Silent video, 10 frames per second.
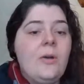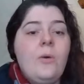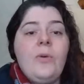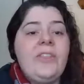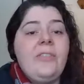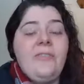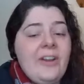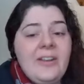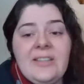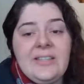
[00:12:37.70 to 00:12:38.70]
with
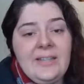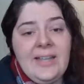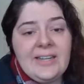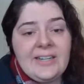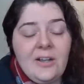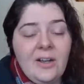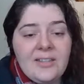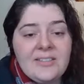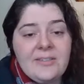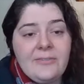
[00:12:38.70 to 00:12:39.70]
very little added
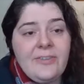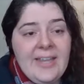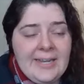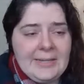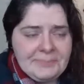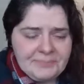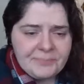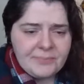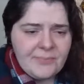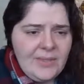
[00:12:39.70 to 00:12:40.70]
cost, if any.
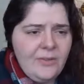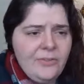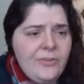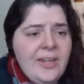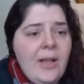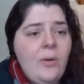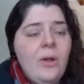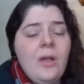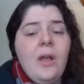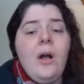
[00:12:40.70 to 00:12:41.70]
So
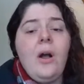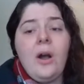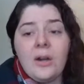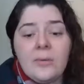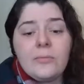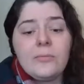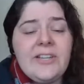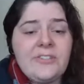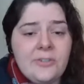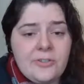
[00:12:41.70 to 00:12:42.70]
now our
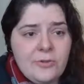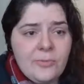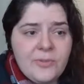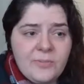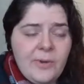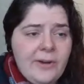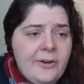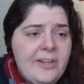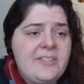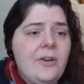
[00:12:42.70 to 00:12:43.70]
research group's
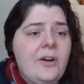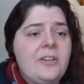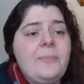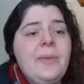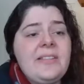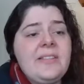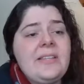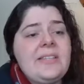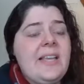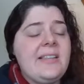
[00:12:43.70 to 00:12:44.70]
priorities are to
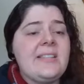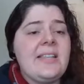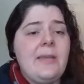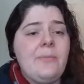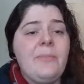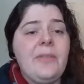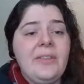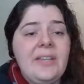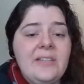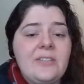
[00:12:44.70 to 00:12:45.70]
basically test the
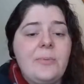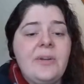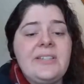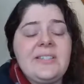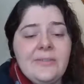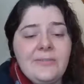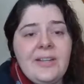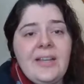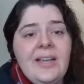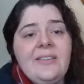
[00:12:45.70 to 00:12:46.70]
capability to print
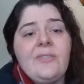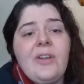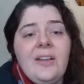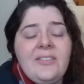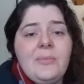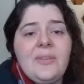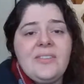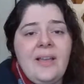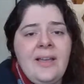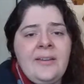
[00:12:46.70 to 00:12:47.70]
different kinds of custom
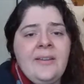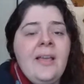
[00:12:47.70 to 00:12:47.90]
designed